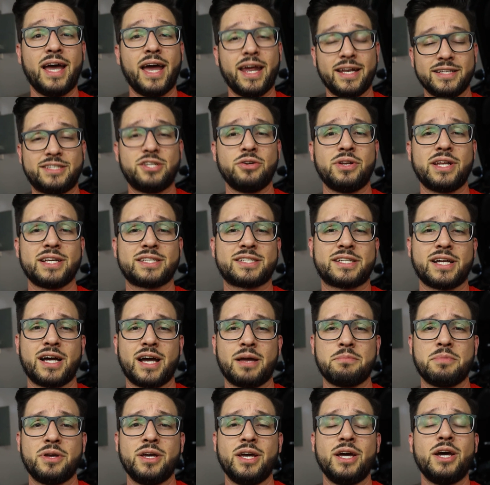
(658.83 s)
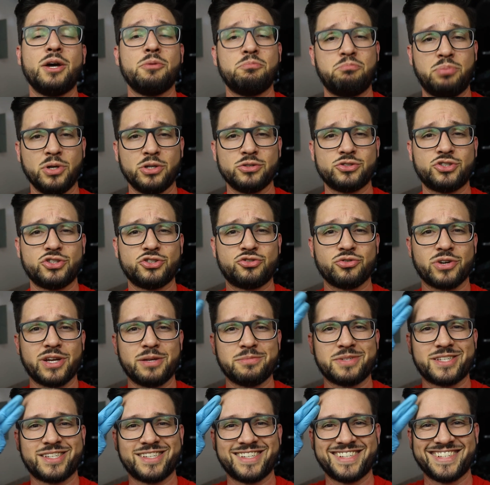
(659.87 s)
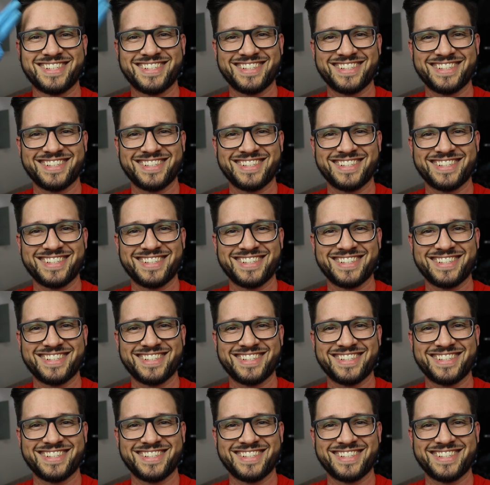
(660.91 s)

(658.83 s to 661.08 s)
And until next time, build your dreams.